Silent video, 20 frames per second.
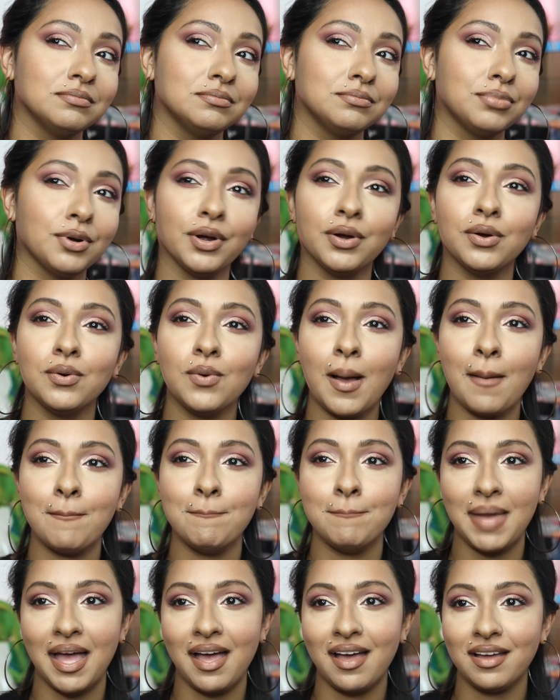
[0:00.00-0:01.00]
Pro
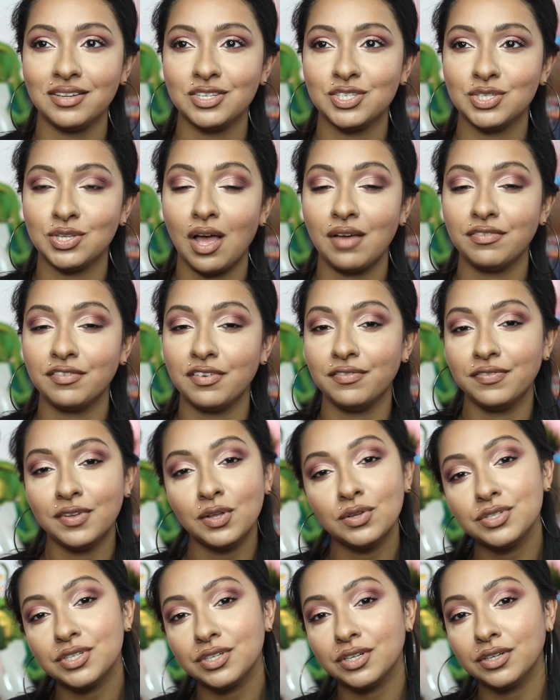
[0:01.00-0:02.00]
Matte Soft
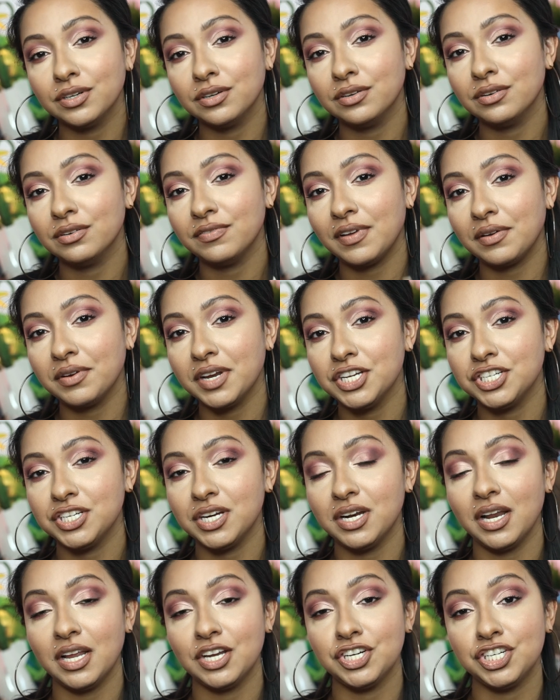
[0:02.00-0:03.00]
Filter
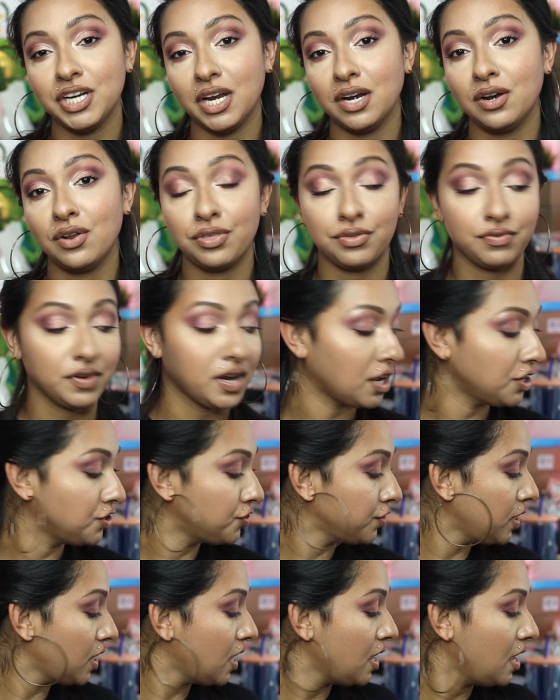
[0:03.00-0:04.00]
Foundation in shade
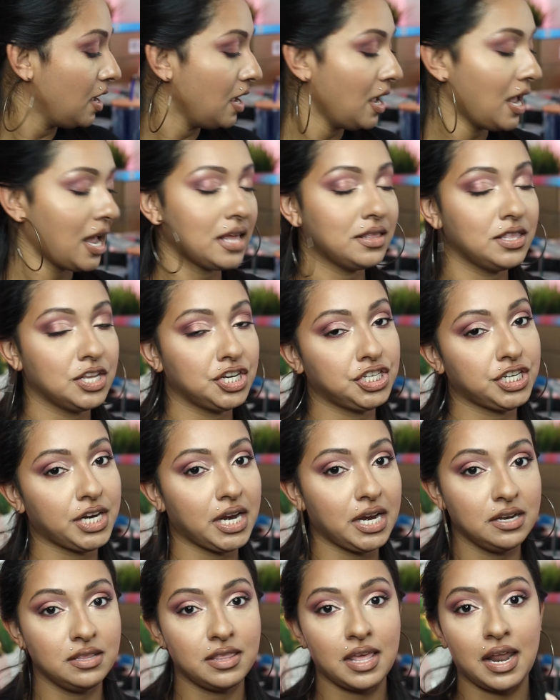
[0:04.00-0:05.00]
300. And the
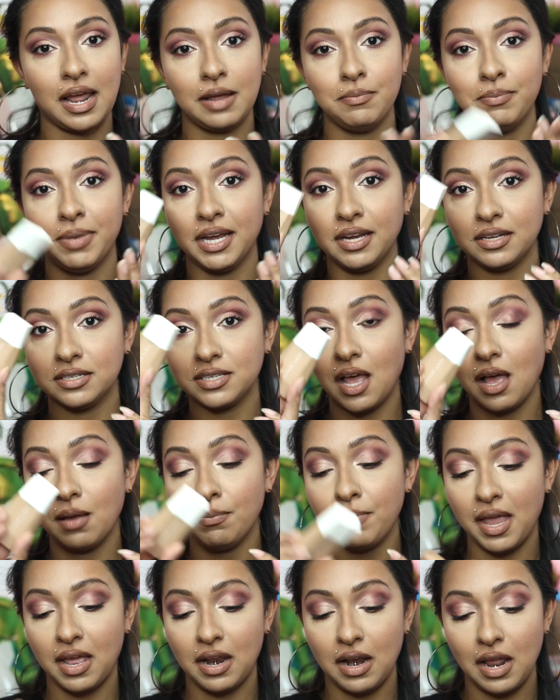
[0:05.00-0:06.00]
shade that I picked
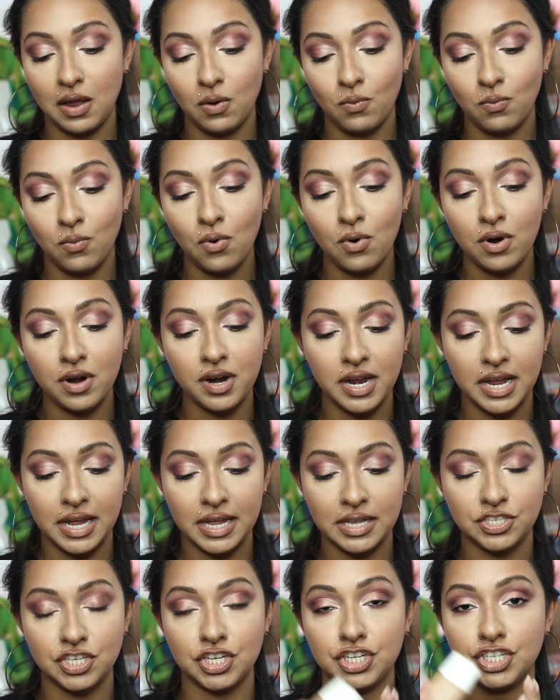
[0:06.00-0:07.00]
up and I wore
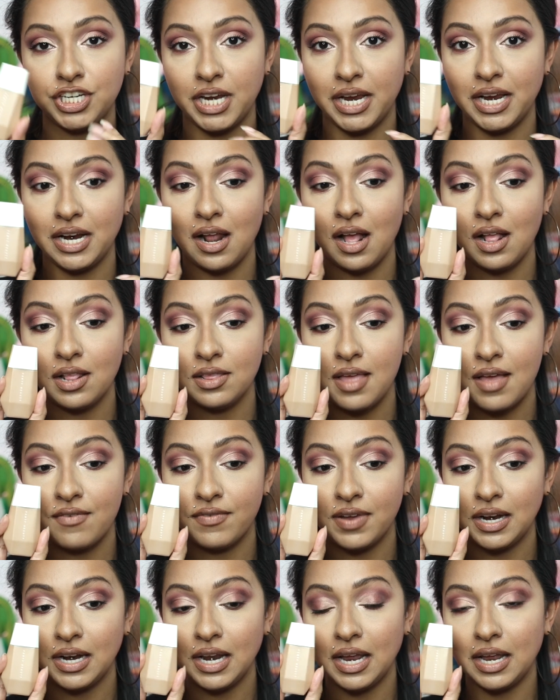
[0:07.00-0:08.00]
is shade
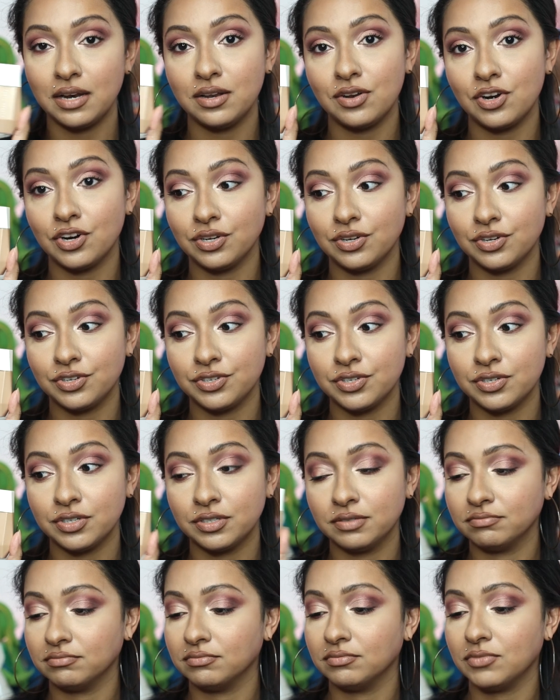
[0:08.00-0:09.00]
11
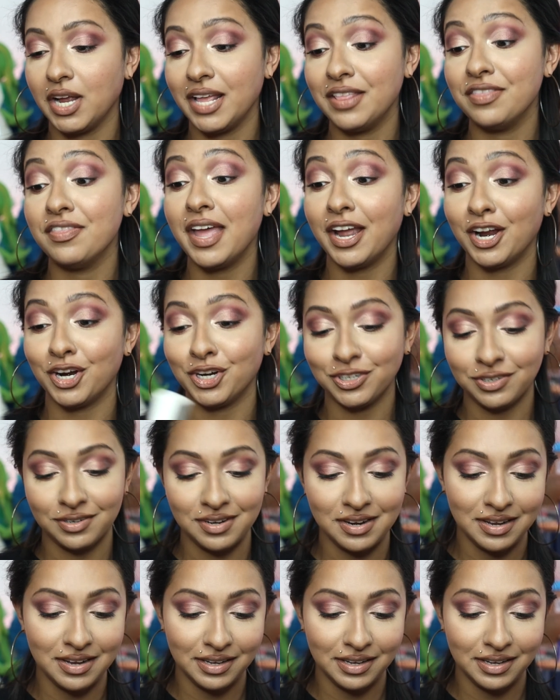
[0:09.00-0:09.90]
in their